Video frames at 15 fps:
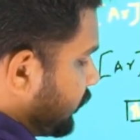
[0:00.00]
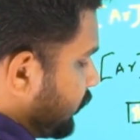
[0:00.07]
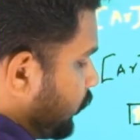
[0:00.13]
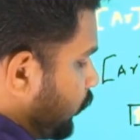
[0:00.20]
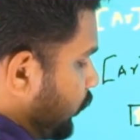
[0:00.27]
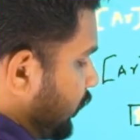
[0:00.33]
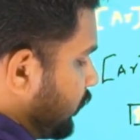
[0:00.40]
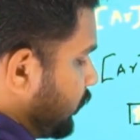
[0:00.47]

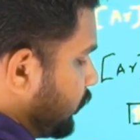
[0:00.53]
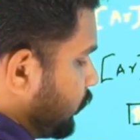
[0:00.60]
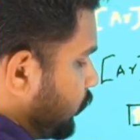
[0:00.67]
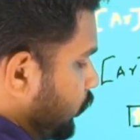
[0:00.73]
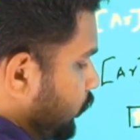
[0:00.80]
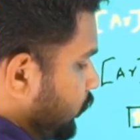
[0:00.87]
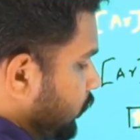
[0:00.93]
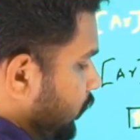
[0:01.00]
1,
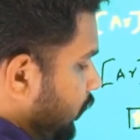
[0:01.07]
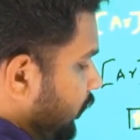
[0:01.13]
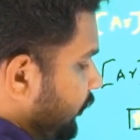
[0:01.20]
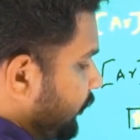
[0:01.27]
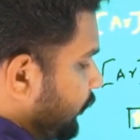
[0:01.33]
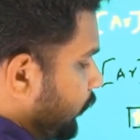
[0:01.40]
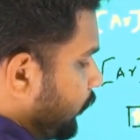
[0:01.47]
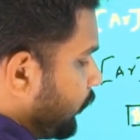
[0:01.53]
2, 3,
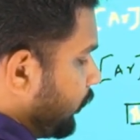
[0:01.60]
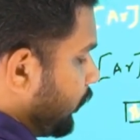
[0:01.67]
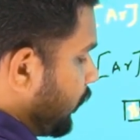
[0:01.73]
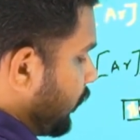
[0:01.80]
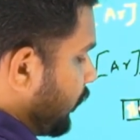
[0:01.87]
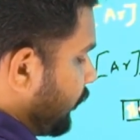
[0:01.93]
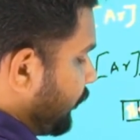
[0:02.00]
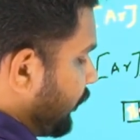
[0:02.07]
4,
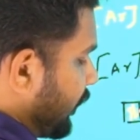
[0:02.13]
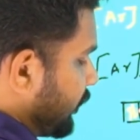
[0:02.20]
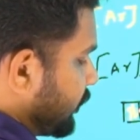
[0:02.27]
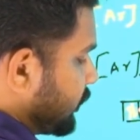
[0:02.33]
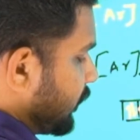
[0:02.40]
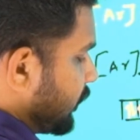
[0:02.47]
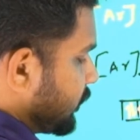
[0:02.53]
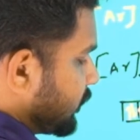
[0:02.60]
5,
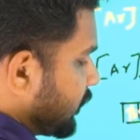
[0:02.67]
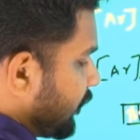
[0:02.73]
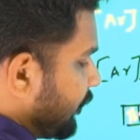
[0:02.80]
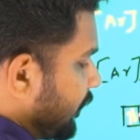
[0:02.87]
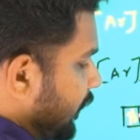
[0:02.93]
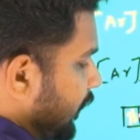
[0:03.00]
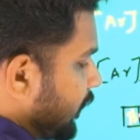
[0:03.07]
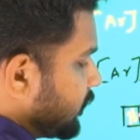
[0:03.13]
6,
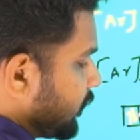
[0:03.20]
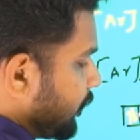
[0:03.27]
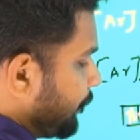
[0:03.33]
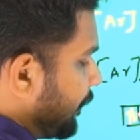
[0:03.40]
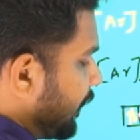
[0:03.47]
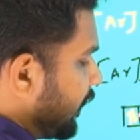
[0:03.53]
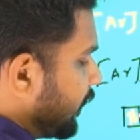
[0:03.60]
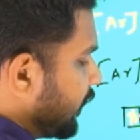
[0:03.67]
7, 8.
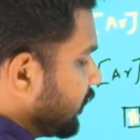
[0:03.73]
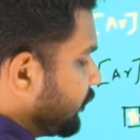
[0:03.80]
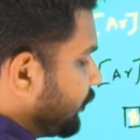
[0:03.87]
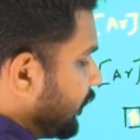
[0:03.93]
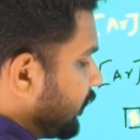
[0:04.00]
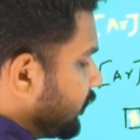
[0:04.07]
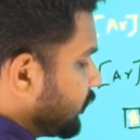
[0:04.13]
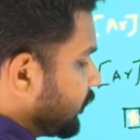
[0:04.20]
Pairing is
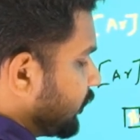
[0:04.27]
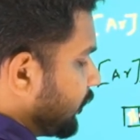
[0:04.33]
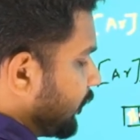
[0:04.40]
finished.